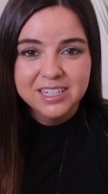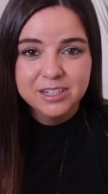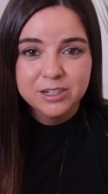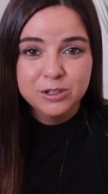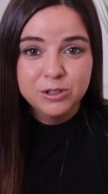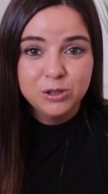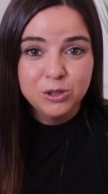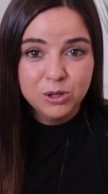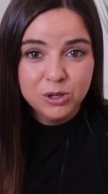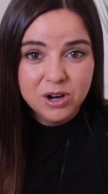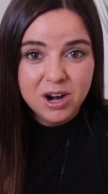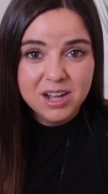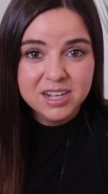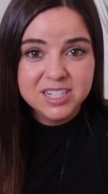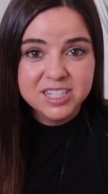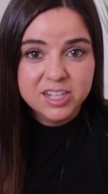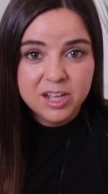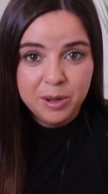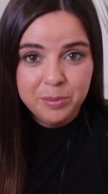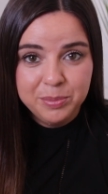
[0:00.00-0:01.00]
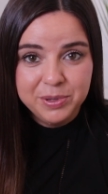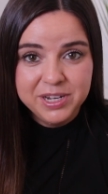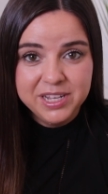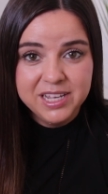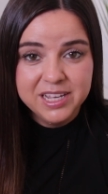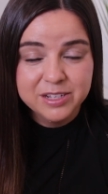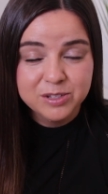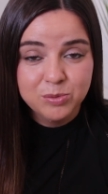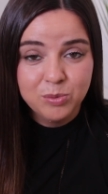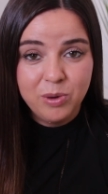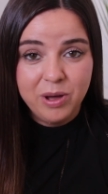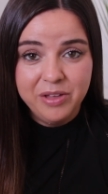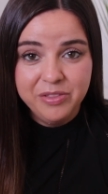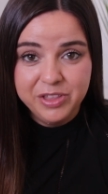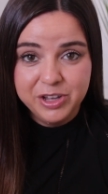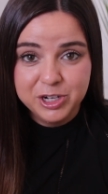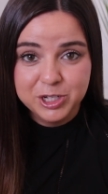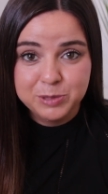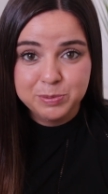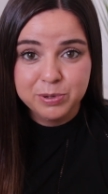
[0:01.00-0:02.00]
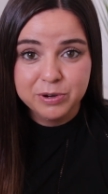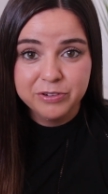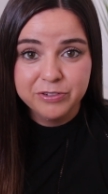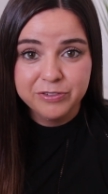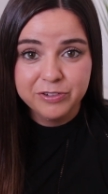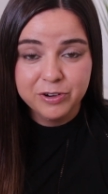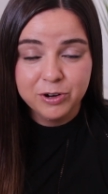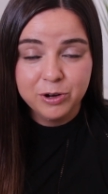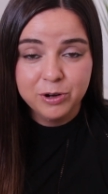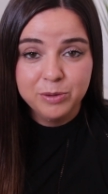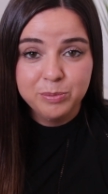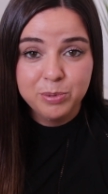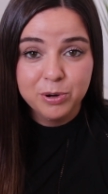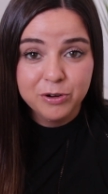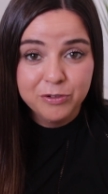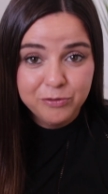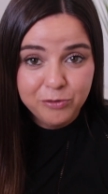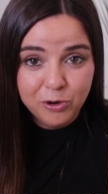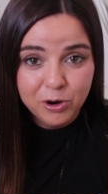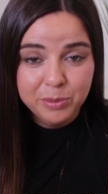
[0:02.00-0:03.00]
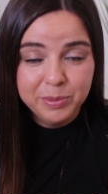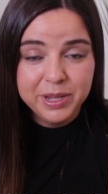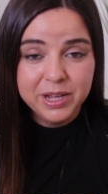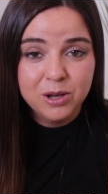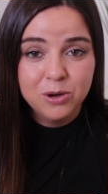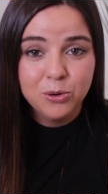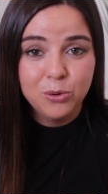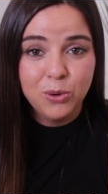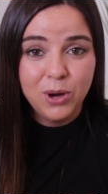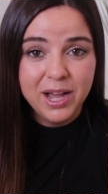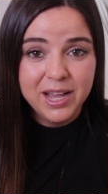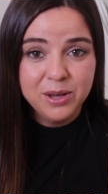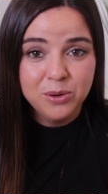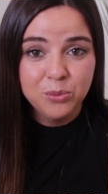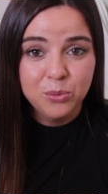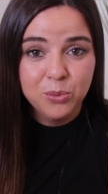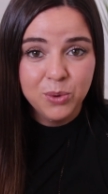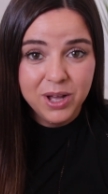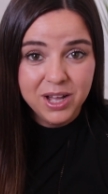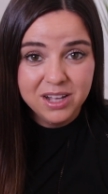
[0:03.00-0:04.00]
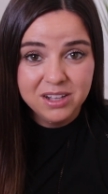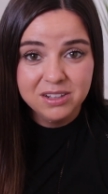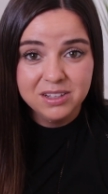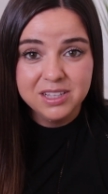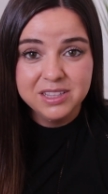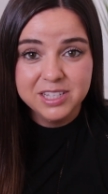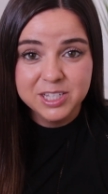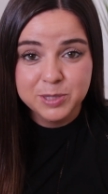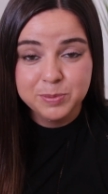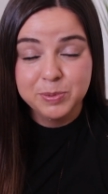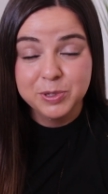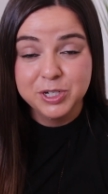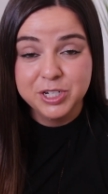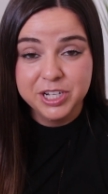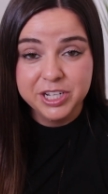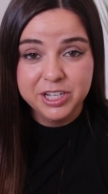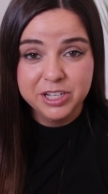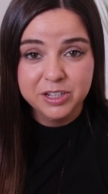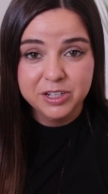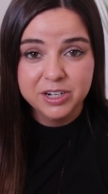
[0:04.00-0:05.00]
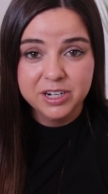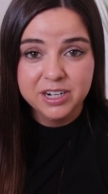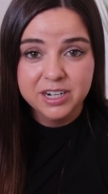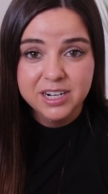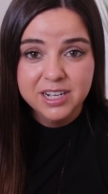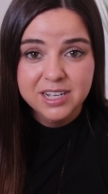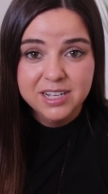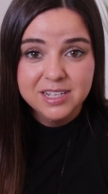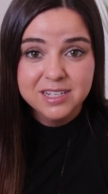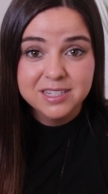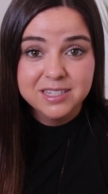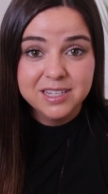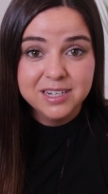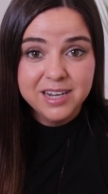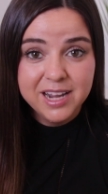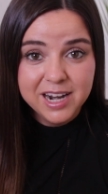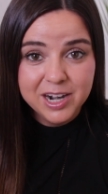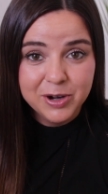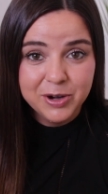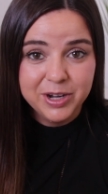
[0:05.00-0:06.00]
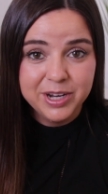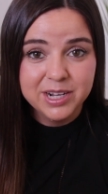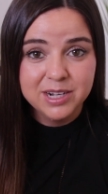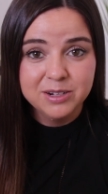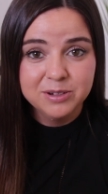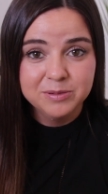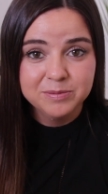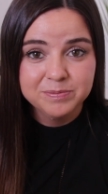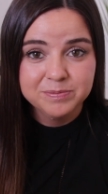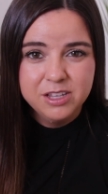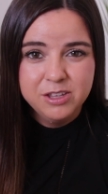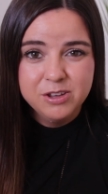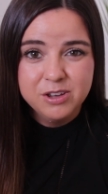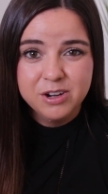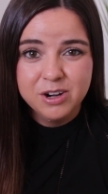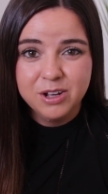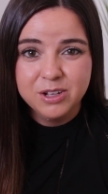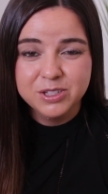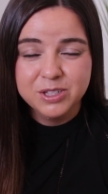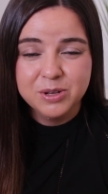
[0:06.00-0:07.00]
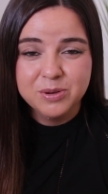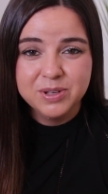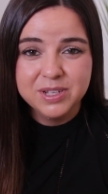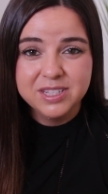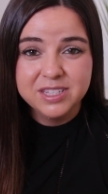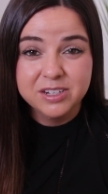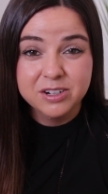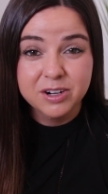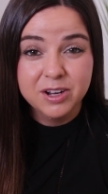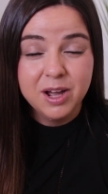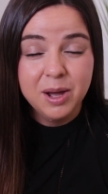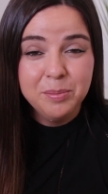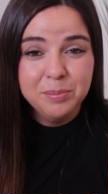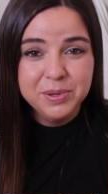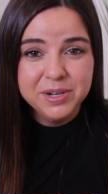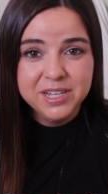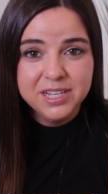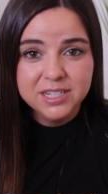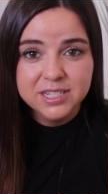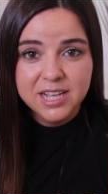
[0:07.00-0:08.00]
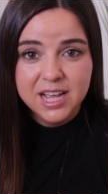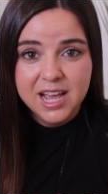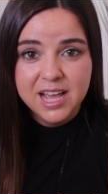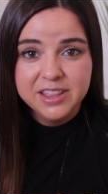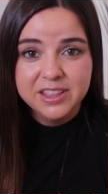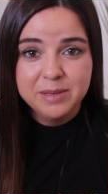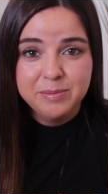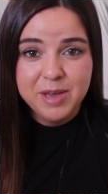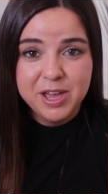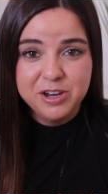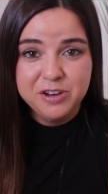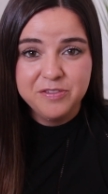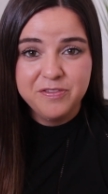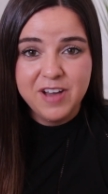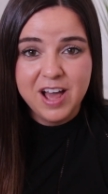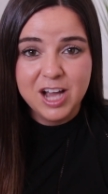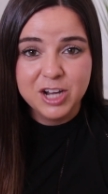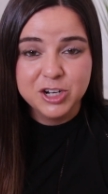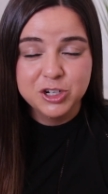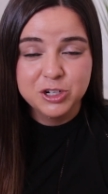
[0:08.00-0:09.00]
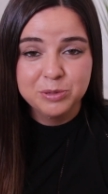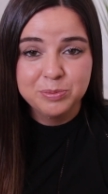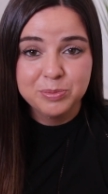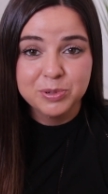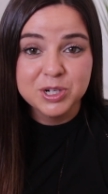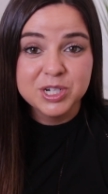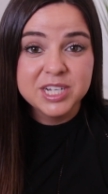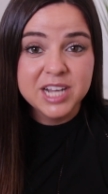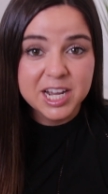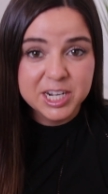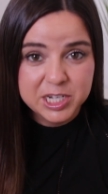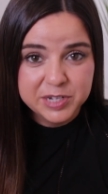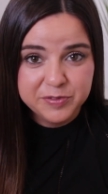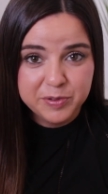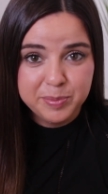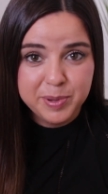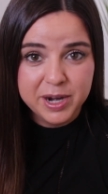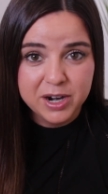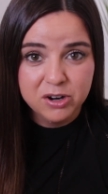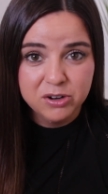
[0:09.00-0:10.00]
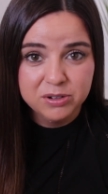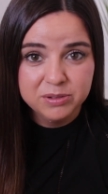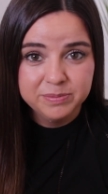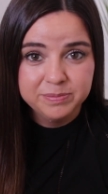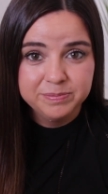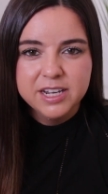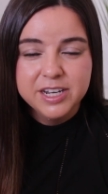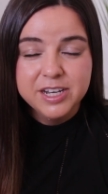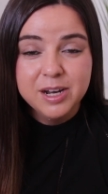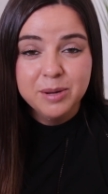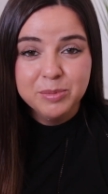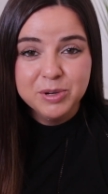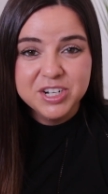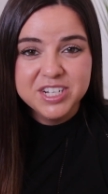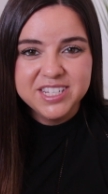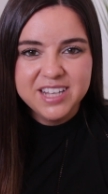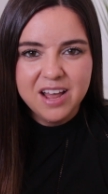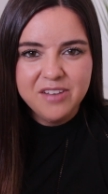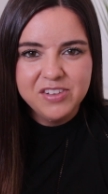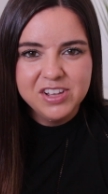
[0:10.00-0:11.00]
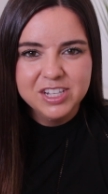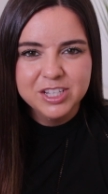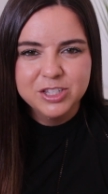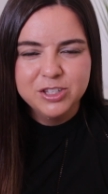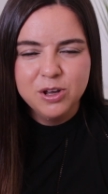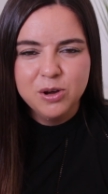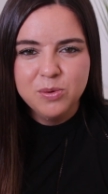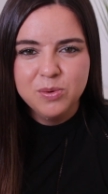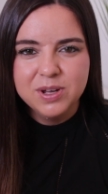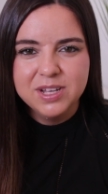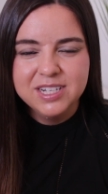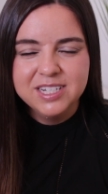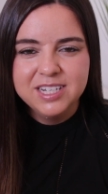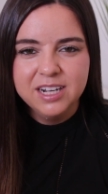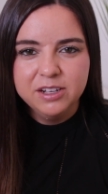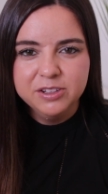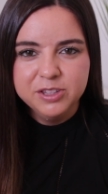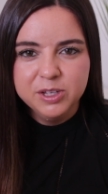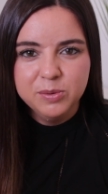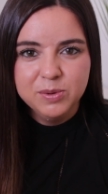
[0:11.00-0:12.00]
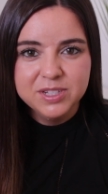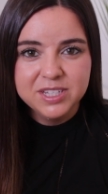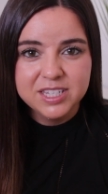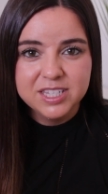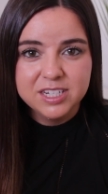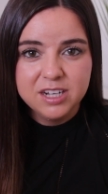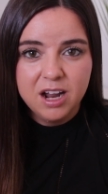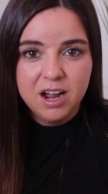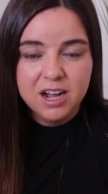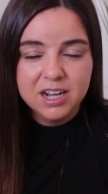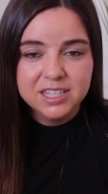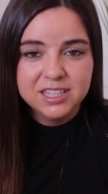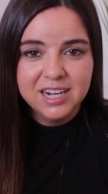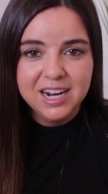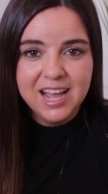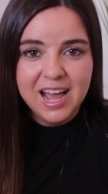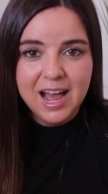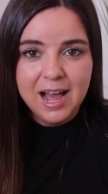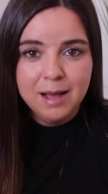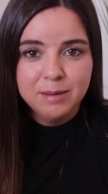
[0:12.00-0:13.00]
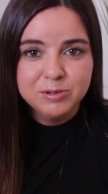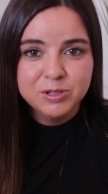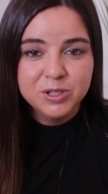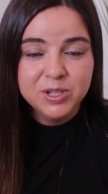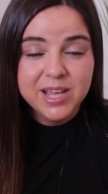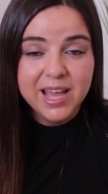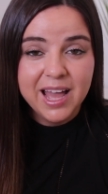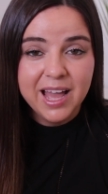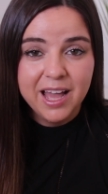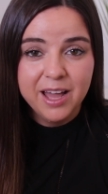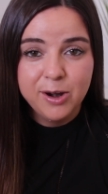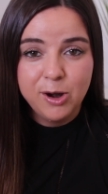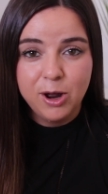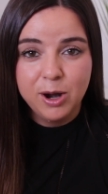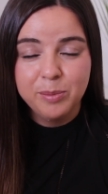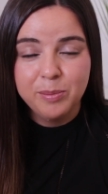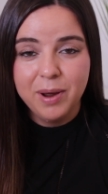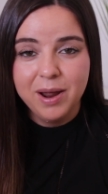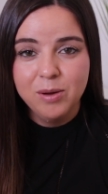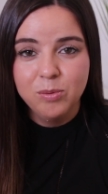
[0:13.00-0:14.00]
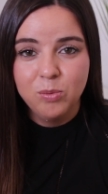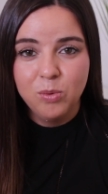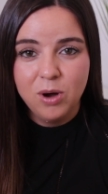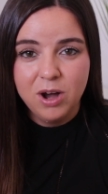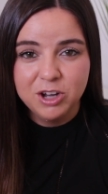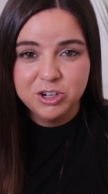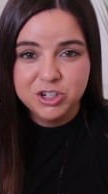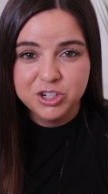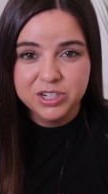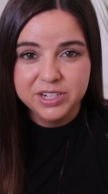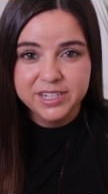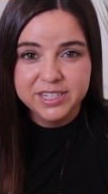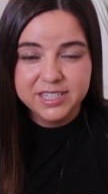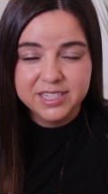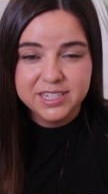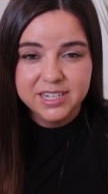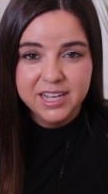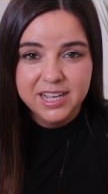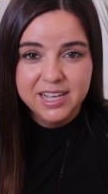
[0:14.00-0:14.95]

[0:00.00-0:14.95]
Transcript: Clorox Company is one that is performing quite well in this particular scenario. You can also consider companies that manufacture protective apparel. Number 7, so Delta was a stock that I absolutely had on my watch list